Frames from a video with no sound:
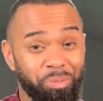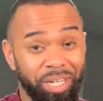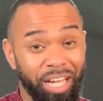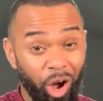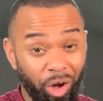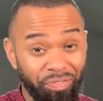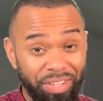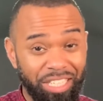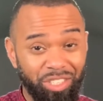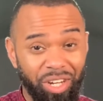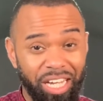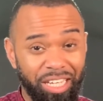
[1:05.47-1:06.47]
but all
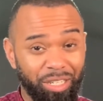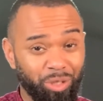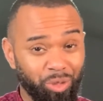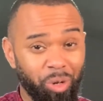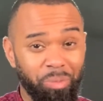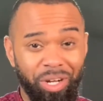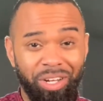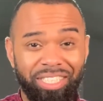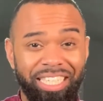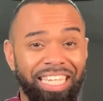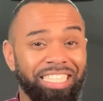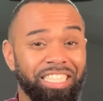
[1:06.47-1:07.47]
things are in control because
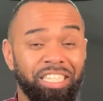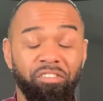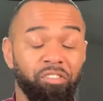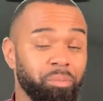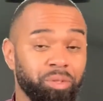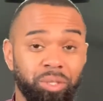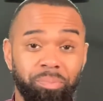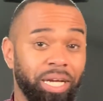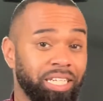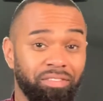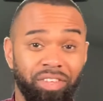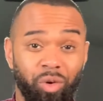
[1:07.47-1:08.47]
he has a different
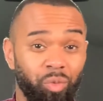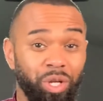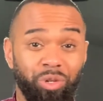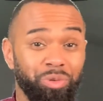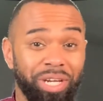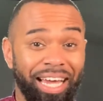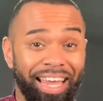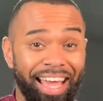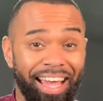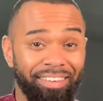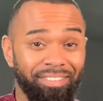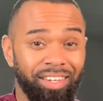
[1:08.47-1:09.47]
perspective that we do not
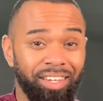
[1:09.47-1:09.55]
have.